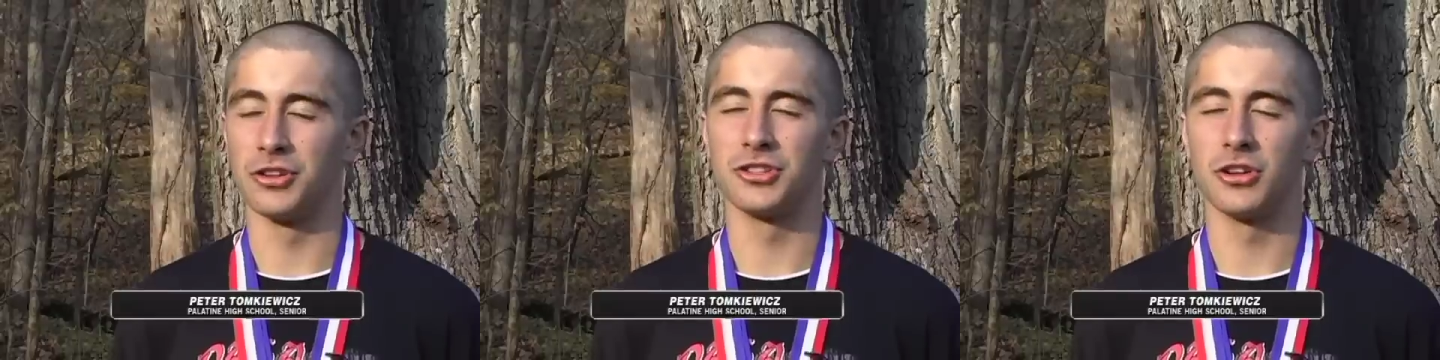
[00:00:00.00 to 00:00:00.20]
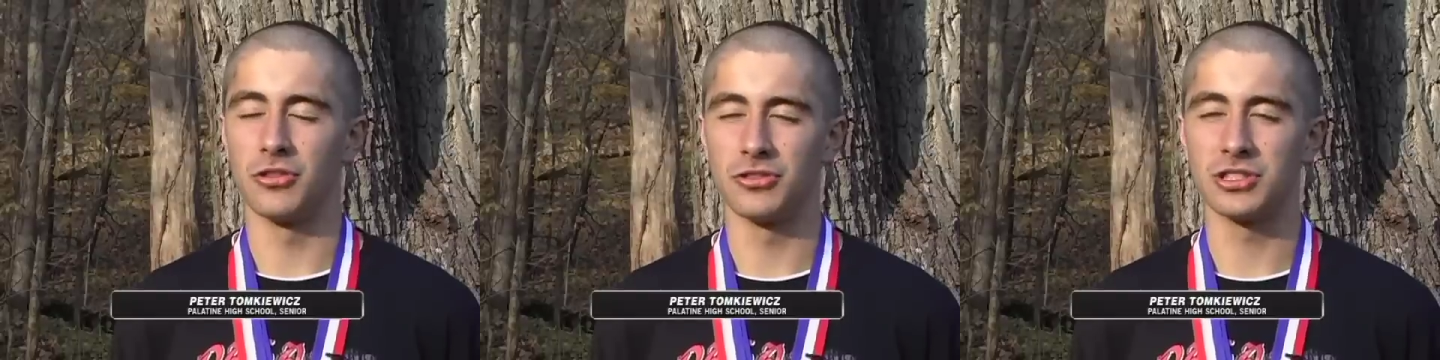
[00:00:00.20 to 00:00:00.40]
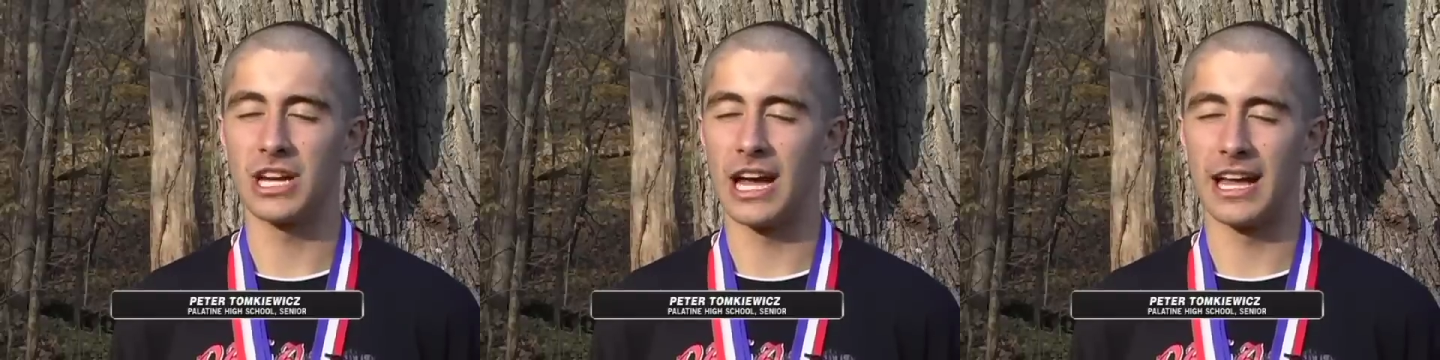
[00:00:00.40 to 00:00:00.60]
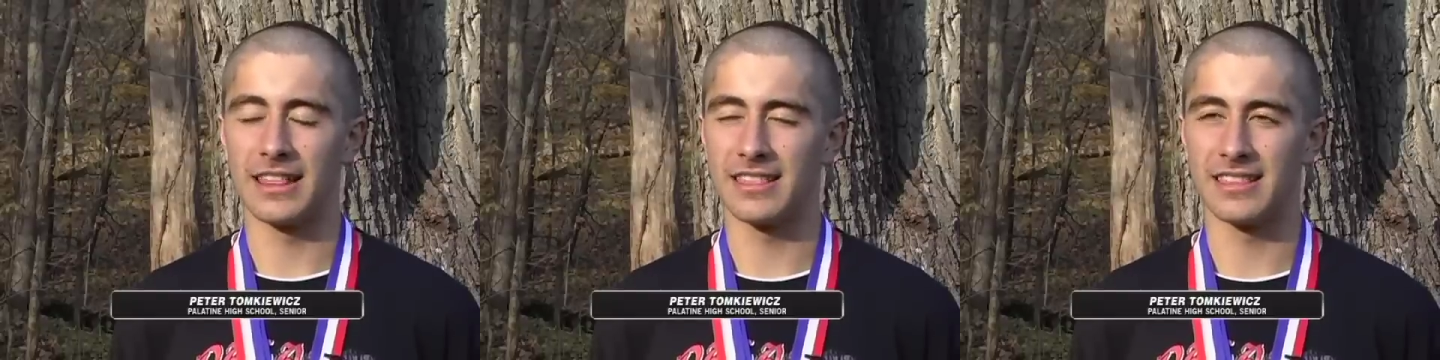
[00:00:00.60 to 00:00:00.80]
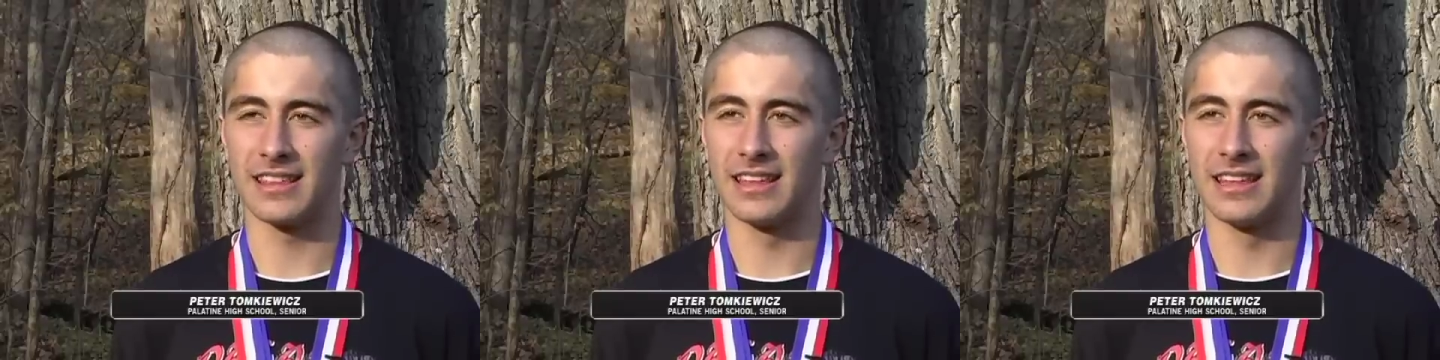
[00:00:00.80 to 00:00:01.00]
Joe
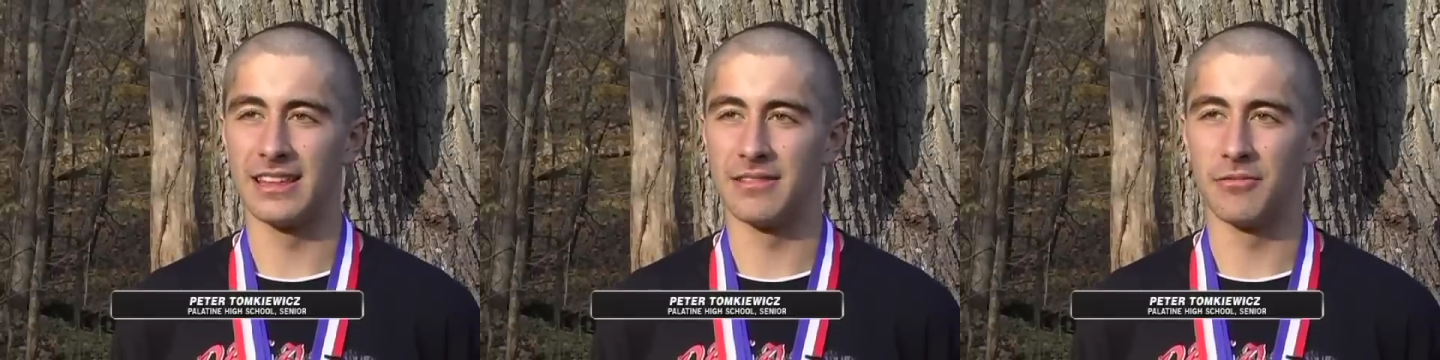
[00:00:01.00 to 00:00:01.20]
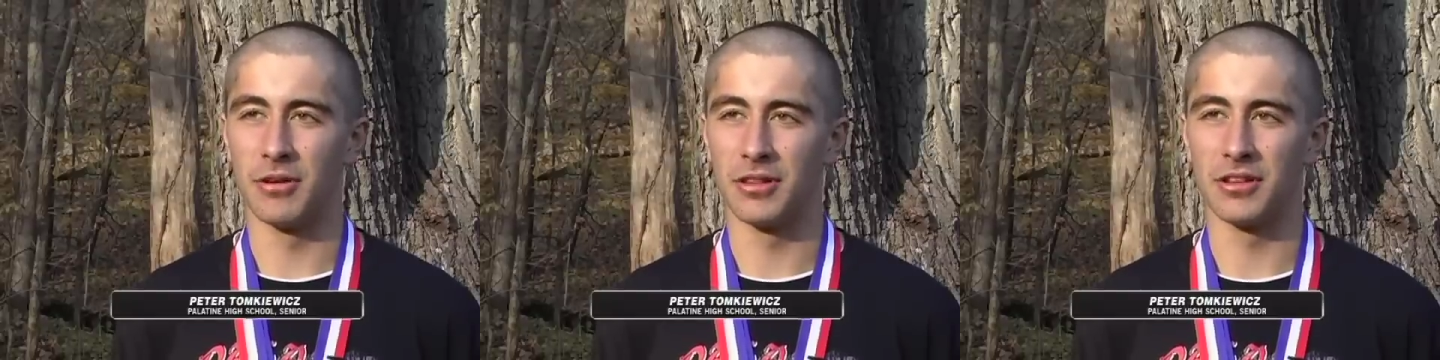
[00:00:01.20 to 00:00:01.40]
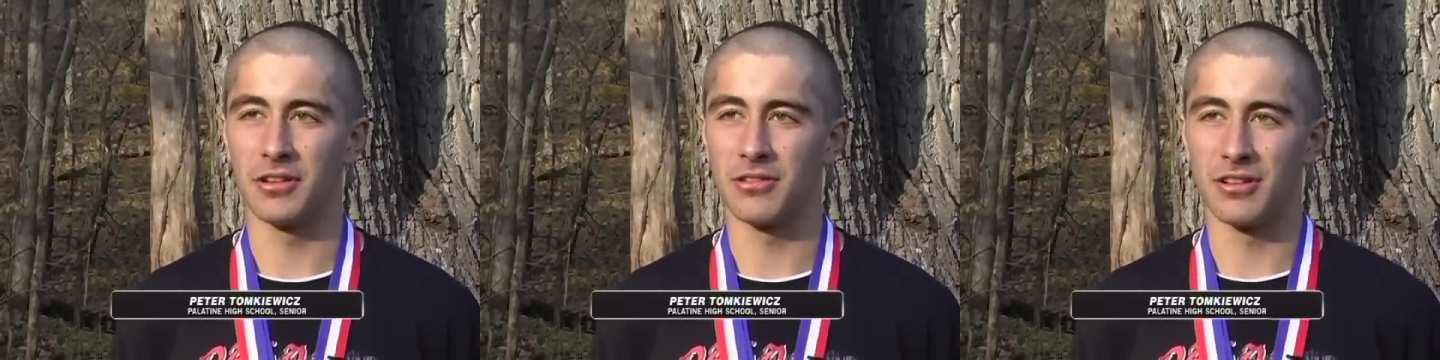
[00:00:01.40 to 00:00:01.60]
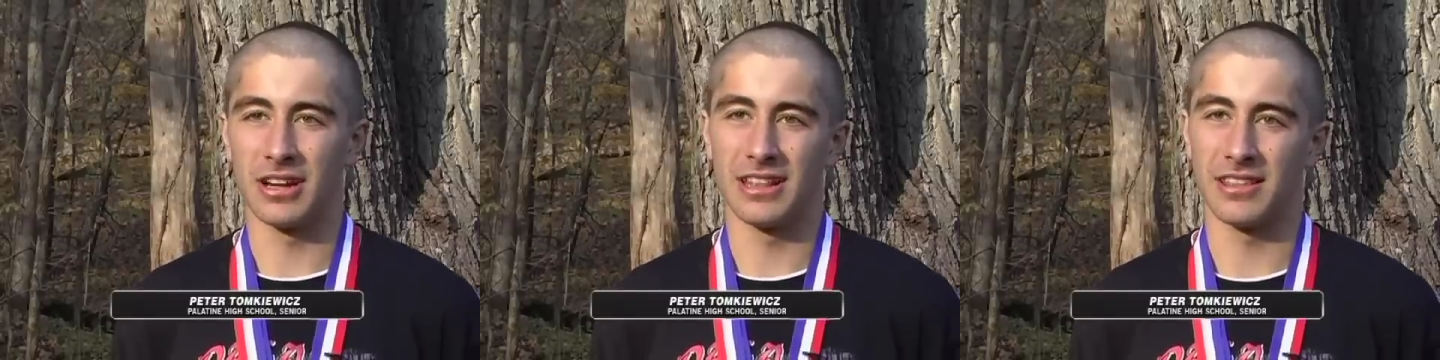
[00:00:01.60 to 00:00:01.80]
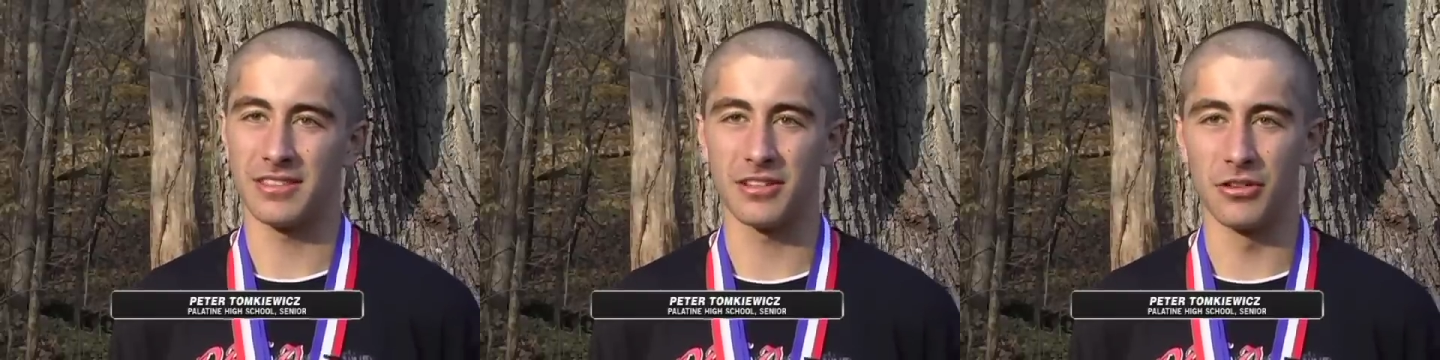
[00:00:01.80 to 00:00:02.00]
Johnson, one of the
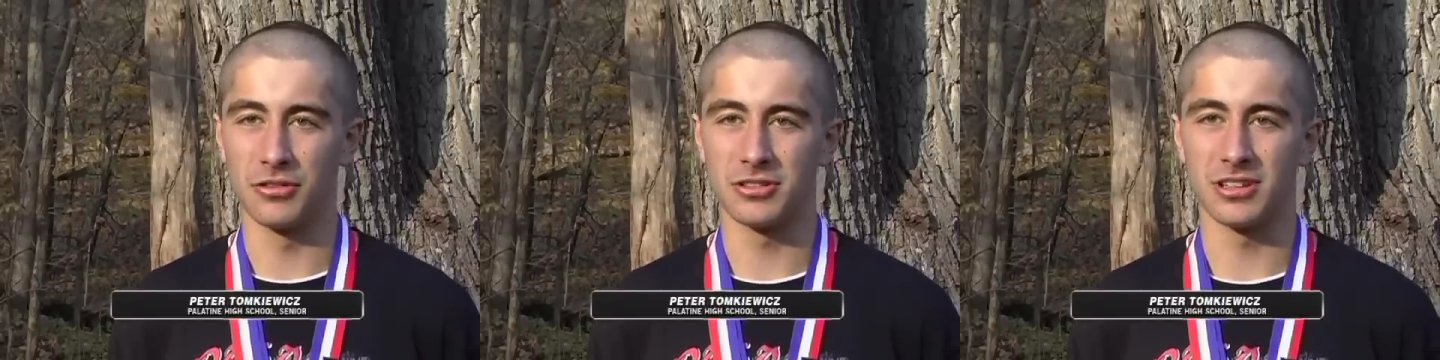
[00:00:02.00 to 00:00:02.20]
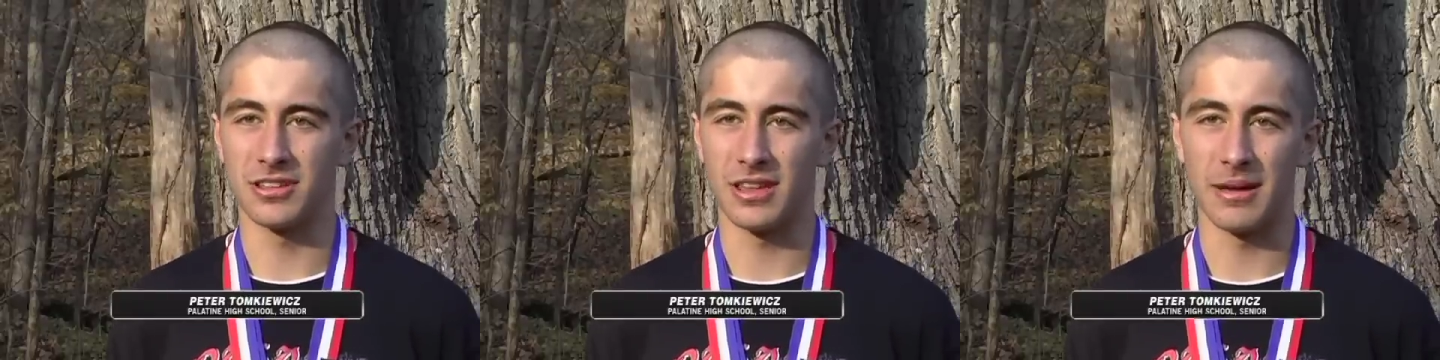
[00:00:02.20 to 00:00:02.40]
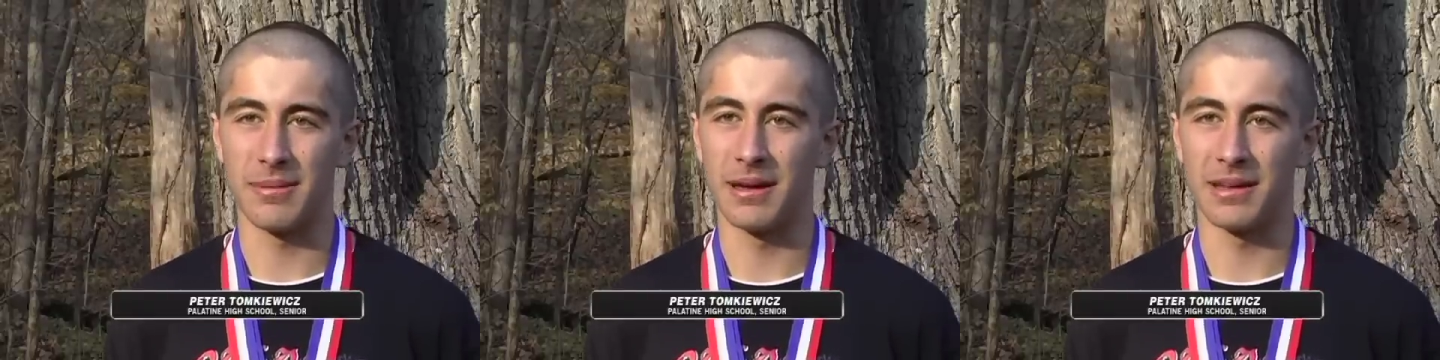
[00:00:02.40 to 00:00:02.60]
greatest coaches that